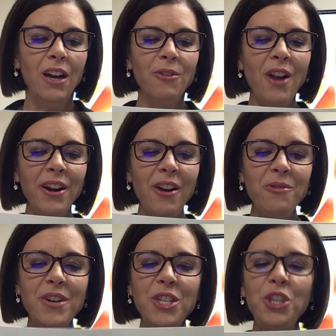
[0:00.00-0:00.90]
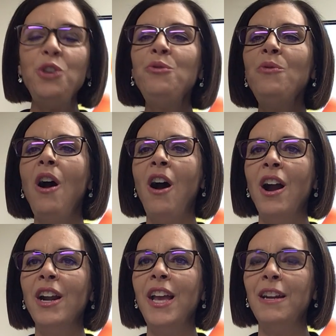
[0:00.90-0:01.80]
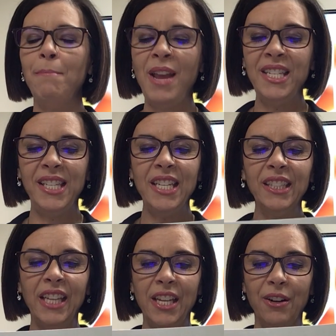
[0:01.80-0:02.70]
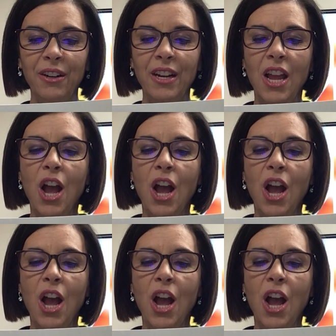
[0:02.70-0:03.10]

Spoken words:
Gerardo, you are an amazing leader.